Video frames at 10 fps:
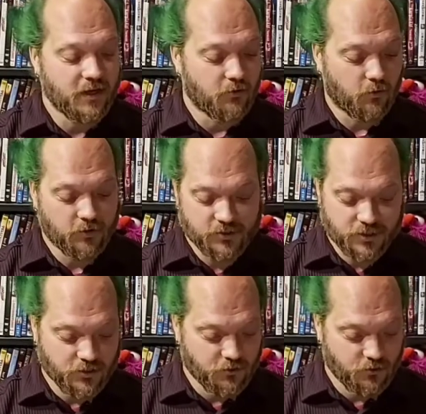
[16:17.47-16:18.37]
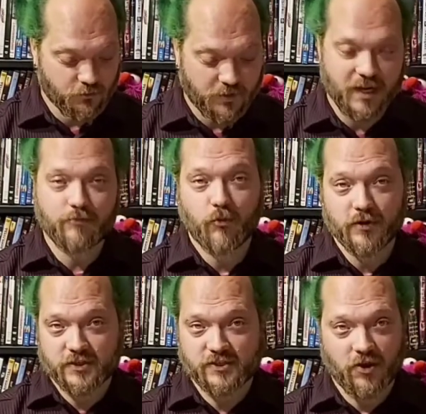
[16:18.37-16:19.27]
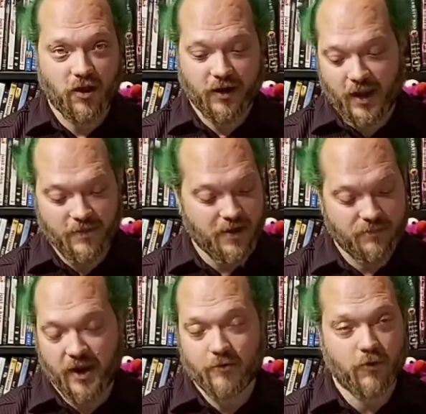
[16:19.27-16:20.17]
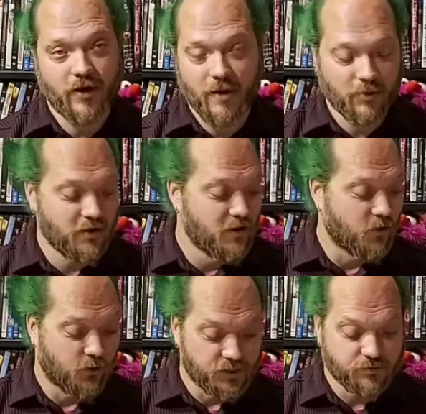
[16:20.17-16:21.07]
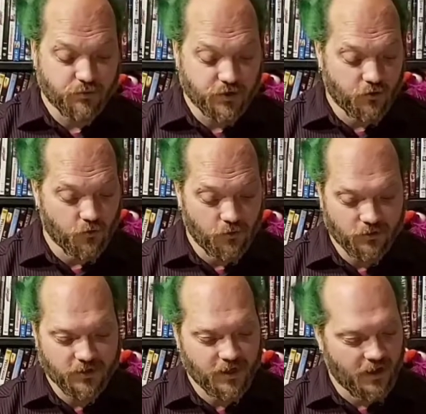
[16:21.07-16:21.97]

in order to keep one stock and then paint one up, which is pretty cool.